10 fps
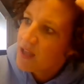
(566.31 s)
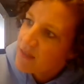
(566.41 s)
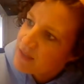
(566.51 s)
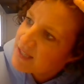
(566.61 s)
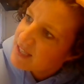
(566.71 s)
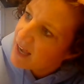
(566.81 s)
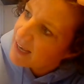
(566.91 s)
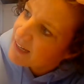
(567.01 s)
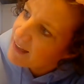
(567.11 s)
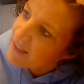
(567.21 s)
The
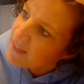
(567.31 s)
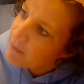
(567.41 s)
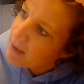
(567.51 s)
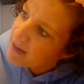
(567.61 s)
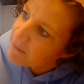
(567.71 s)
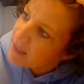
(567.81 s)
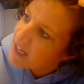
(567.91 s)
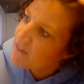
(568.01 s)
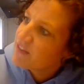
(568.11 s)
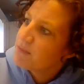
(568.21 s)
sight that made him
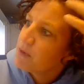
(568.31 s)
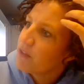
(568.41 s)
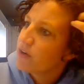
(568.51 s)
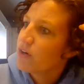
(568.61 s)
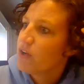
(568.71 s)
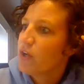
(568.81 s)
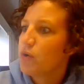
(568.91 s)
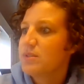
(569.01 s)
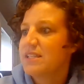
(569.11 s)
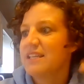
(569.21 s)
think of his mother,
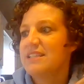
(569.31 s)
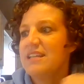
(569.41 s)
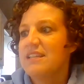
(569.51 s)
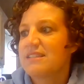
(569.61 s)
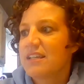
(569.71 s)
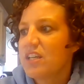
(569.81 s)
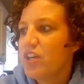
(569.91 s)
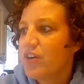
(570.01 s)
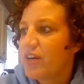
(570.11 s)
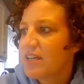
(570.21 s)
who was intensely
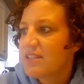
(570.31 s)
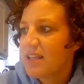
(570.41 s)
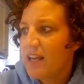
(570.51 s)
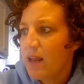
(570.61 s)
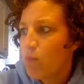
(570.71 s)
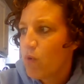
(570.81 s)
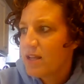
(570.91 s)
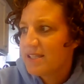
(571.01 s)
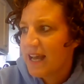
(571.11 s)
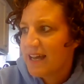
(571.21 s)
curious and had
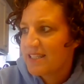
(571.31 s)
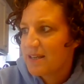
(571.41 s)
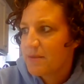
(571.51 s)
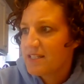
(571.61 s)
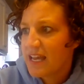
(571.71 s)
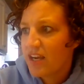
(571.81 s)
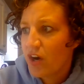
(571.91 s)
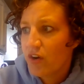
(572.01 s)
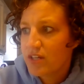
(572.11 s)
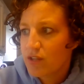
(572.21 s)
once asked him to take
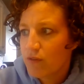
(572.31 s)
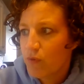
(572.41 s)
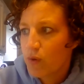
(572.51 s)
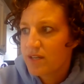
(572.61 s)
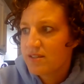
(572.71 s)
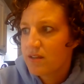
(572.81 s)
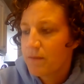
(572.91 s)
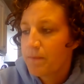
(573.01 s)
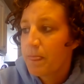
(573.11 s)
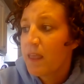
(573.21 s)
her into the forest.
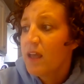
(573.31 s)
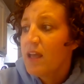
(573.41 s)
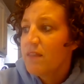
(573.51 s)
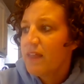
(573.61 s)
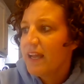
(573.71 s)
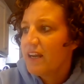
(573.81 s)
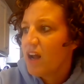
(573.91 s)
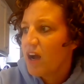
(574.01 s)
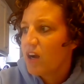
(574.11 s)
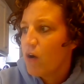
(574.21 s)
They had
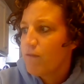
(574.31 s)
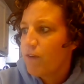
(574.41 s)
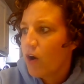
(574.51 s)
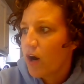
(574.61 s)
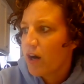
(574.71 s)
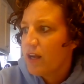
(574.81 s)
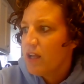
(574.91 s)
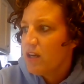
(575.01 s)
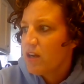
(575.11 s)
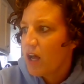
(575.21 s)
not gone far,
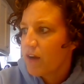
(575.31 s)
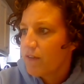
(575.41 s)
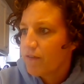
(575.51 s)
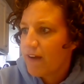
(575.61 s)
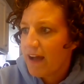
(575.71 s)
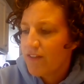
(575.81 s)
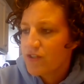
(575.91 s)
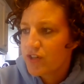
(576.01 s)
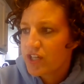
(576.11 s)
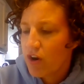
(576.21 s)
not over
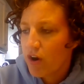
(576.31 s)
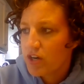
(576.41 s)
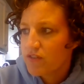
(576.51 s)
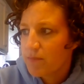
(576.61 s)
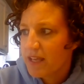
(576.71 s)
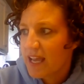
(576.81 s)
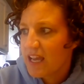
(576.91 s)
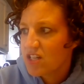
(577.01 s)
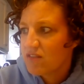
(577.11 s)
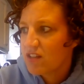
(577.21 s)
500 yards from the
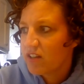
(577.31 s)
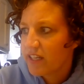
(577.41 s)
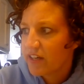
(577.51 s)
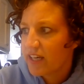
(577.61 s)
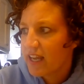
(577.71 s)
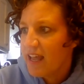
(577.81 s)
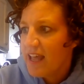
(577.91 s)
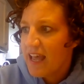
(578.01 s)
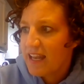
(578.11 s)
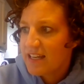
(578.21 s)
edge of the clearing,
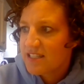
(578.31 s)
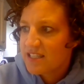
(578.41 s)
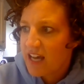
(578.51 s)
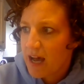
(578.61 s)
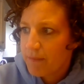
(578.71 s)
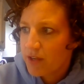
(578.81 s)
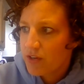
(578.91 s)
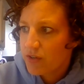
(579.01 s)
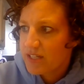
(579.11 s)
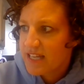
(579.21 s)
and had stopped
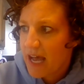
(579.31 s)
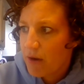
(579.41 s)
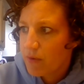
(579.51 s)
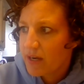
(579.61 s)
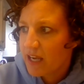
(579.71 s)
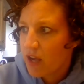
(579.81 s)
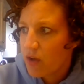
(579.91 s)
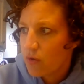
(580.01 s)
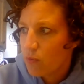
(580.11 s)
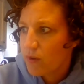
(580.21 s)
under a towering
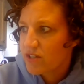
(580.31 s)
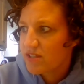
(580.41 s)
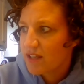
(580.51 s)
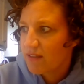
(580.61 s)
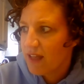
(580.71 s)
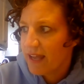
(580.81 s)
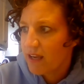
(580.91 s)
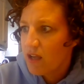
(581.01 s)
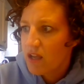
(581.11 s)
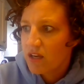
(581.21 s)
oak where sunlight
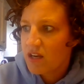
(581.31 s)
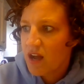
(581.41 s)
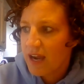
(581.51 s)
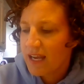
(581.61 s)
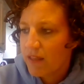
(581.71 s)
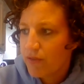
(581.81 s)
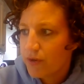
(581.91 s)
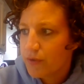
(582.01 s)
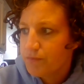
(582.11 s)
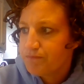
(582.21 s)
could not get
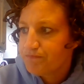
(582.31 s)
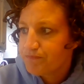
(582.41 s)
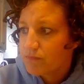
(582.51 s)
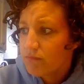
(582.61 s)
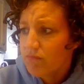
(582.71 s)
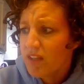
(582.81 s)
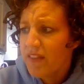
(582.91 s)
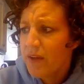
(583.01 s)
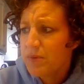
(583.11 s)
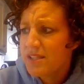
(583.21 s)
through.
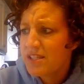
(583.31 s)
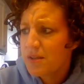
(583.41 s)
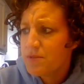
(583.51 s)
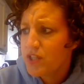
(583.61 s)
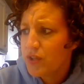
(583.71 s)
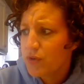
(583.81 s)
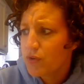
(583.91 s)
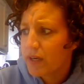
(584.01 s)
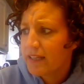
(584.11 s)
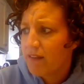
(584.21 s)
There was a subdued
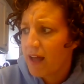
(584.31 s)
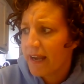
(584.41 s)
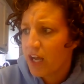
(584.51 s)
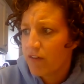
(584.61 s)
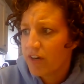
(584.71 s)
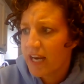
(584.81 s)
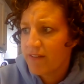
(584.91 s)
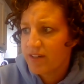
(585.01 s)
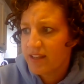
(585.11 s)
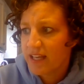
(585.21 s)
green light over
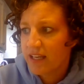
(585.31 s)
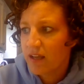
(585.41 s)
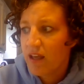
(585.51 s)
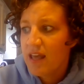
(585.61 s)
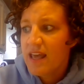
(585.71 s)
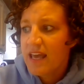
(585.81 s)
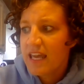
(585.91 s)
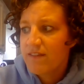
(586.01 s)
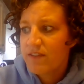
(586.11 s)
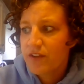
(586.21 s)
everything.
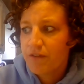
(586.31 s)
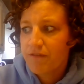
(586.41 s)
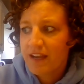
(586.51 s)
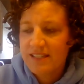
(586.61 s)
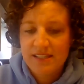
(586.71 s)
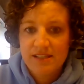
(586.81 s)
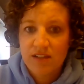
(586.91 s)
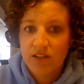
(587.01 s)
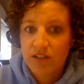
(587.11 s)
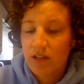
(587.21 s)
Even their faces
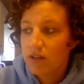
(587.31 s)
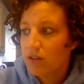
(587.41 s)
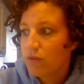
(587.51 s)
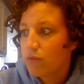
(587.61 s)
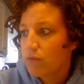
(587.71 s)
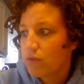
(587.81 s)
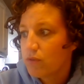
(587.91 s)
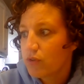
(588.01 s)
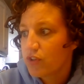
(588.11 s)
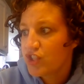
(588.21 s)
looked a little
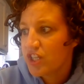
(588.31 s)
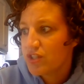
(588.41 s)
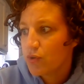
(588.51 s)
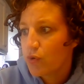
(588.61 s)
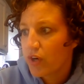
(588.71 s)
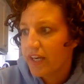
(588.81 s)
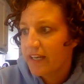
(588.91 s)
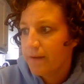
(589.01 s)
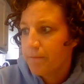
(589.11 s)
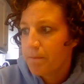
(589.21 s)
gentle green.